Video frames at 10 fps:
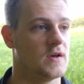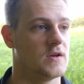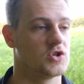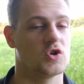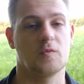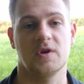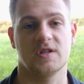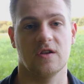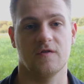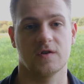should be a
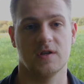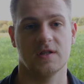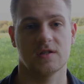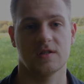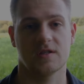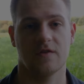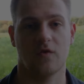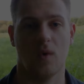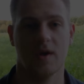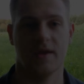telephoto lens instead of a wide